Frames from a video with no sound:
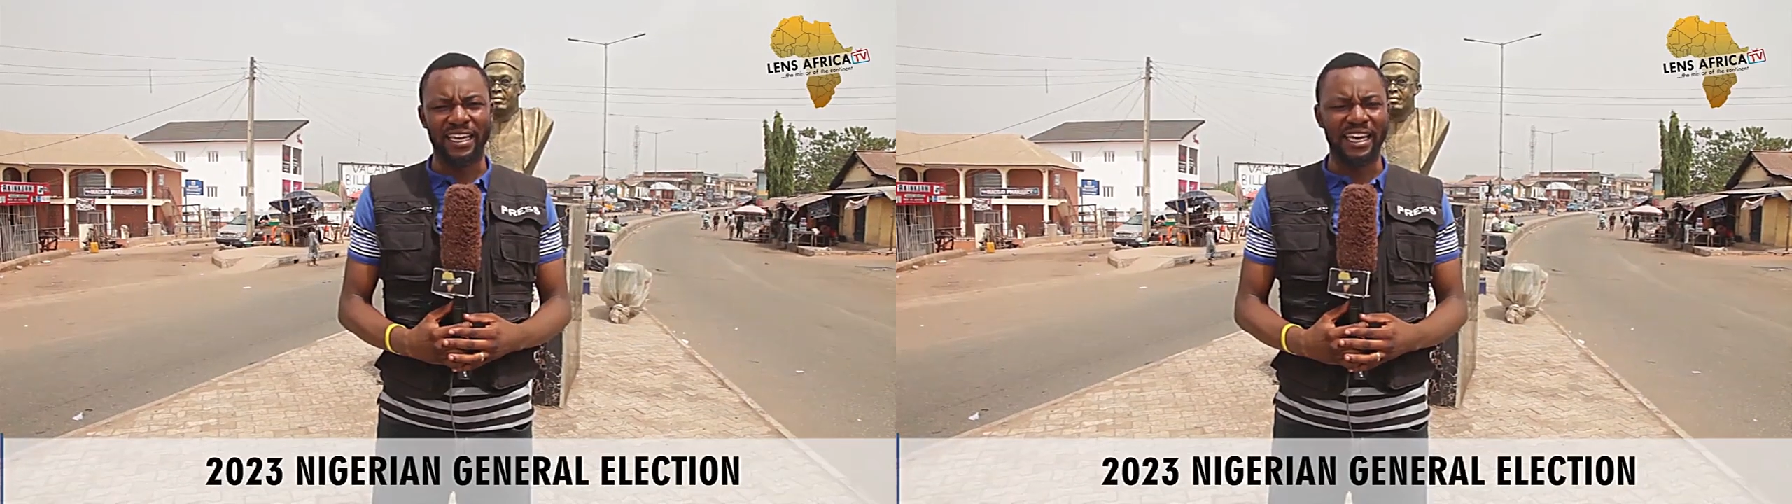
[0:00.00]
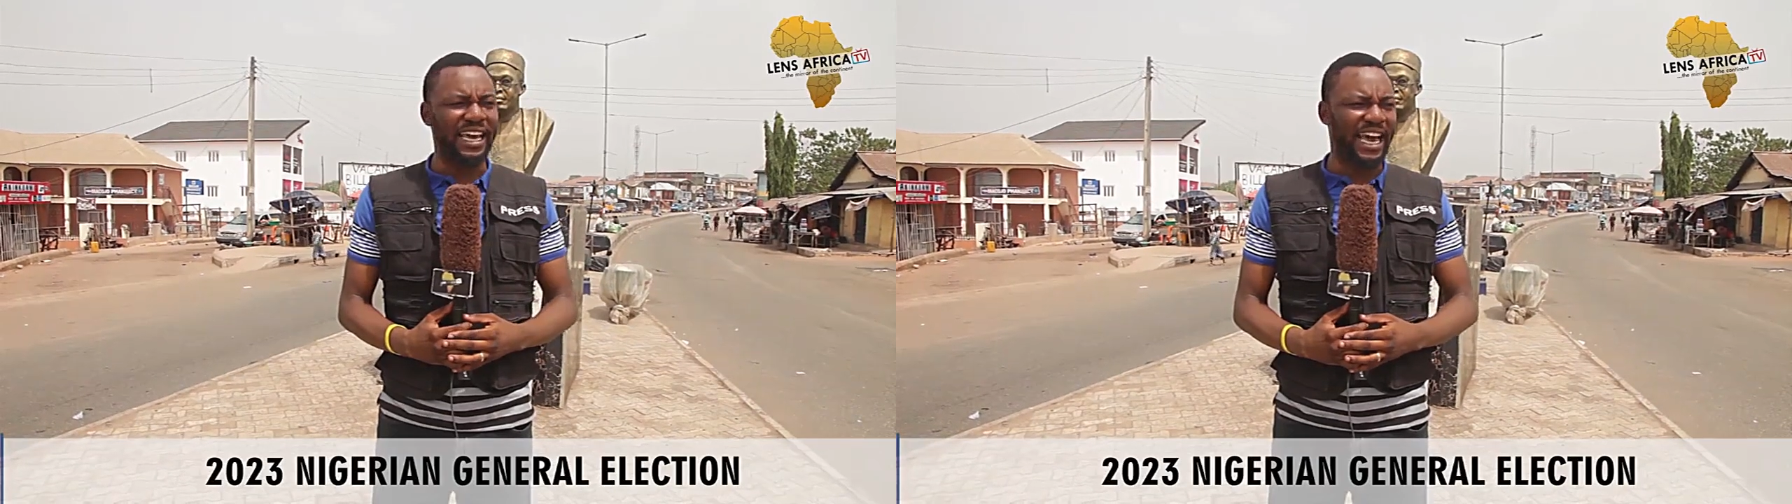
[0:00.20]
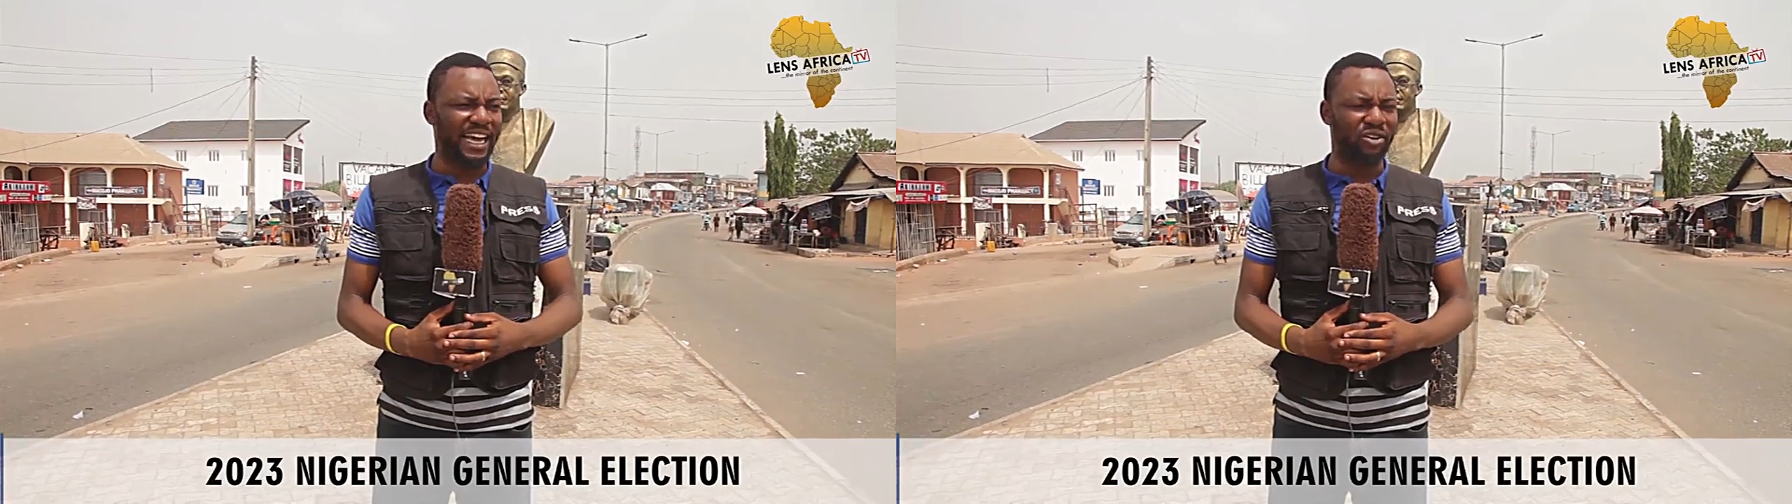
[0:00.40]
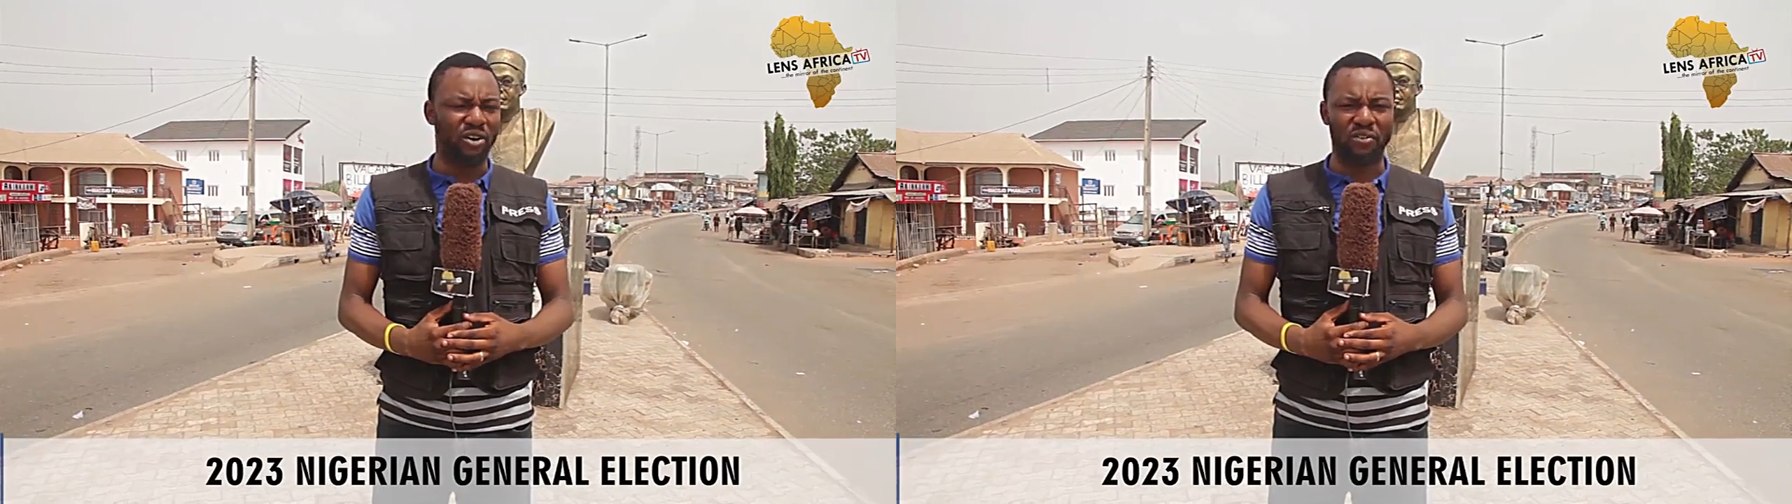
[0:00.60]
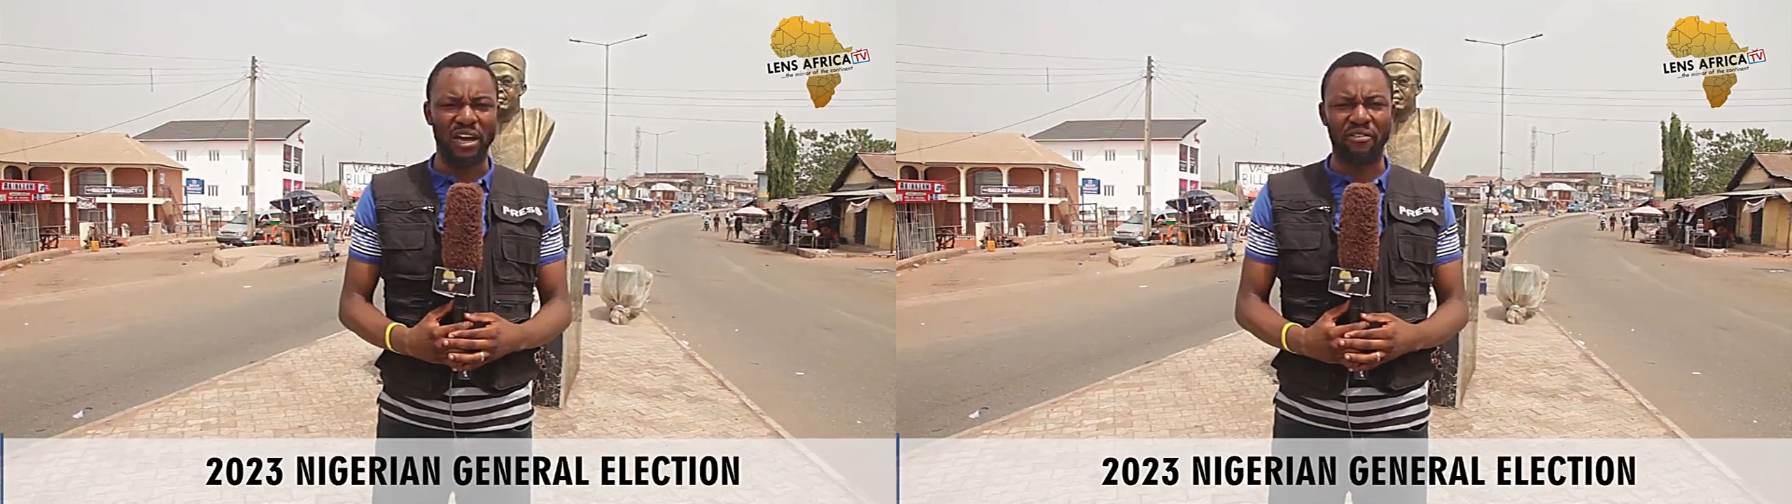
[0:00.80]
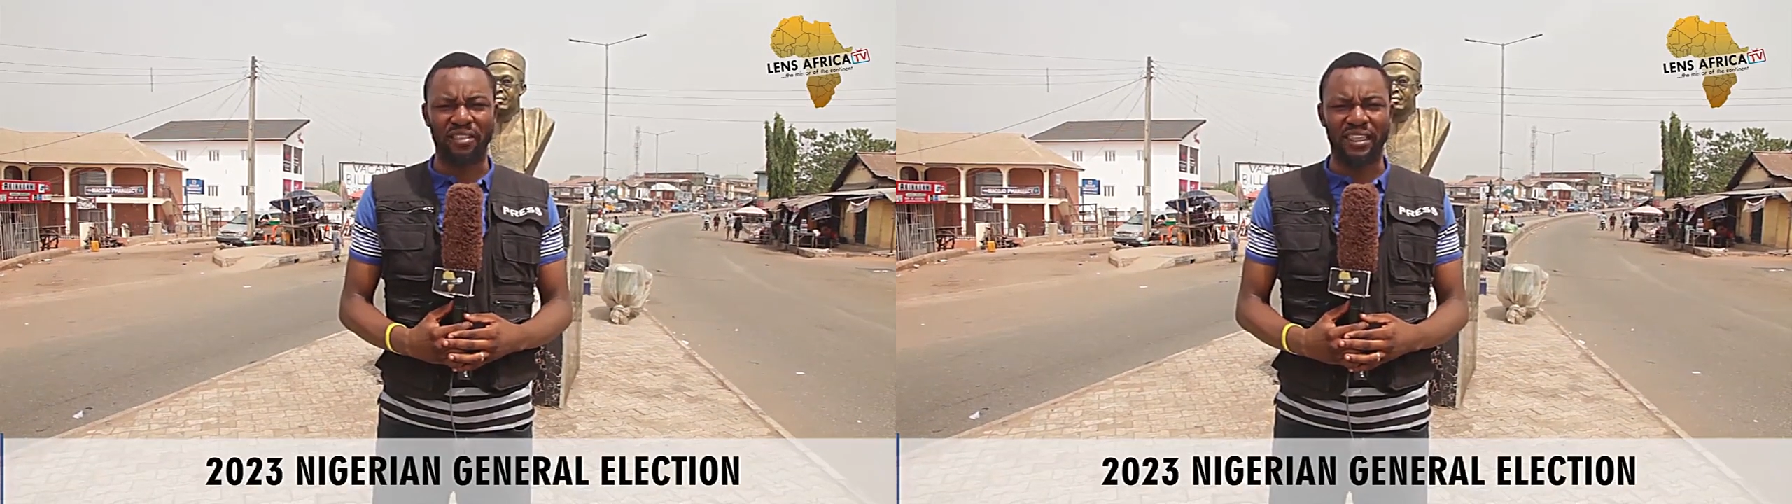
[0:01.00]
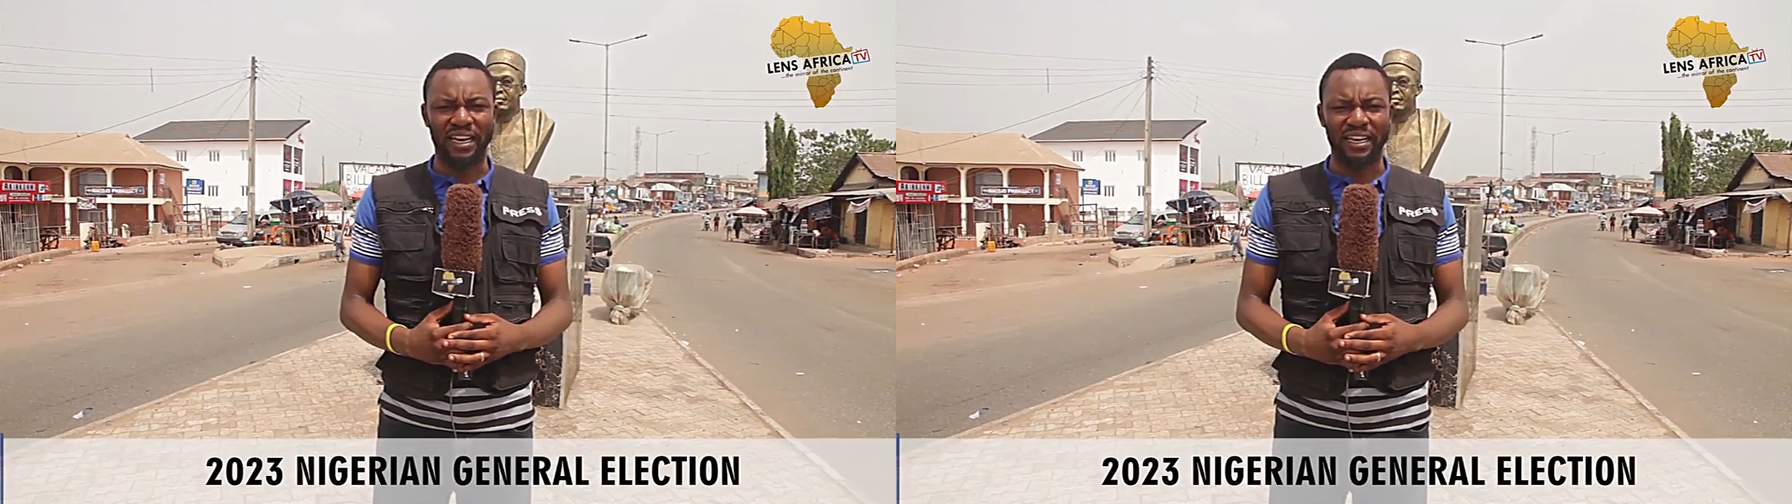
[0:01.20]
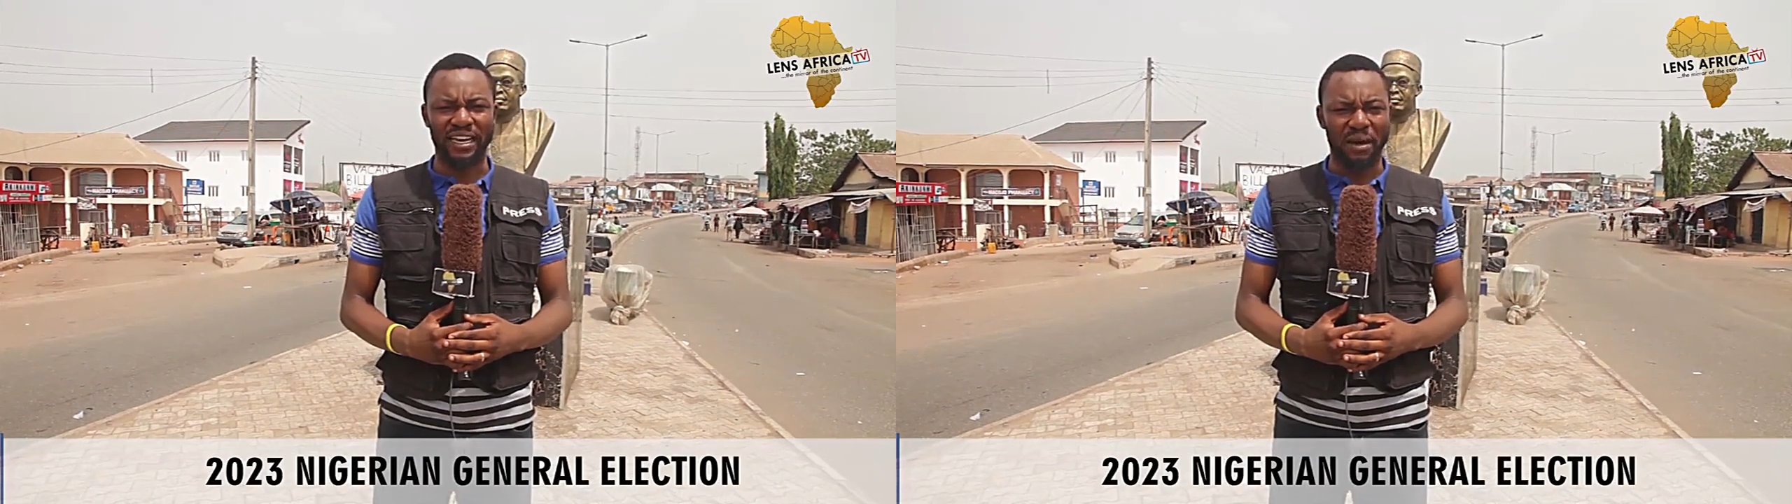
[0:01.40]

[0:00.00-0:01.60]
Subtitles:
the end of everything,